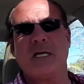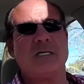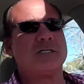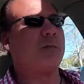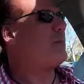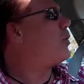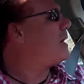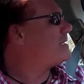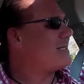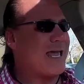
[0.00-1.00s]
So my
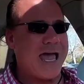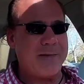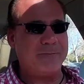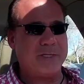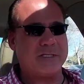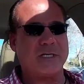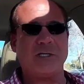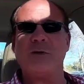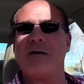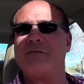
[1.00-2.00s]
point to that is that
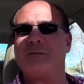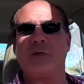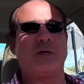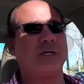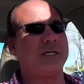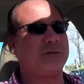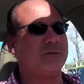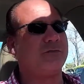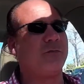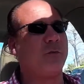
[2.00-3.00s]
you have the ability to
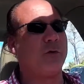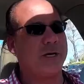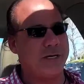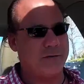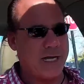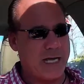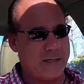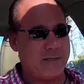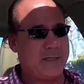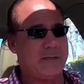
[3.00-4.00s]
afford internet
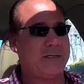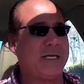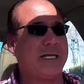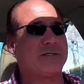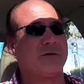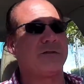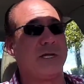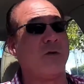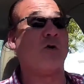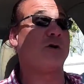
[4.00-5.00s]
and that sort of
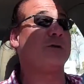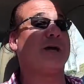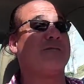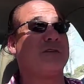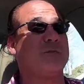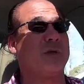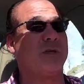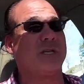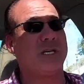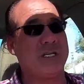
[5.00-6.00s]
thing, or you have the
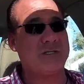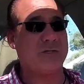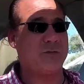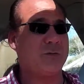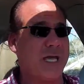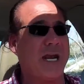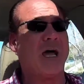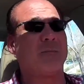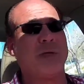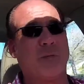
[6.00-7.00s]
ability to get
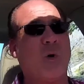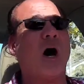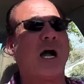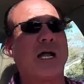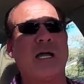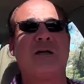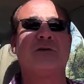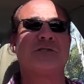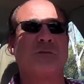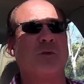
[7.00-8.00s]
up and walk and go
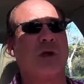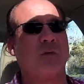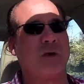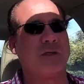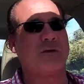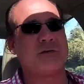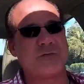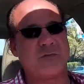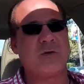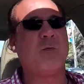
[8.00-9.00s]
somewhere where there is
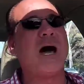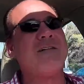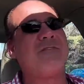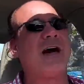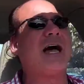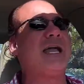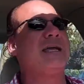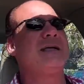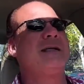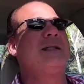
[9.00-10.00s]
free Wi-Fi
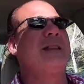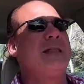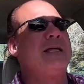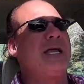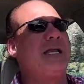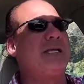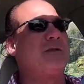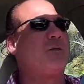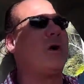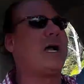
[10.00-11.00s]
and
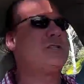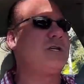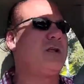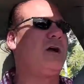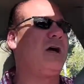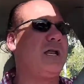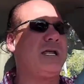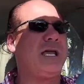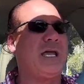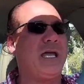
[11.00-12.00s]
either watch it on
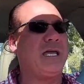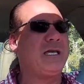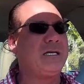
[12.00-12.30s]
a,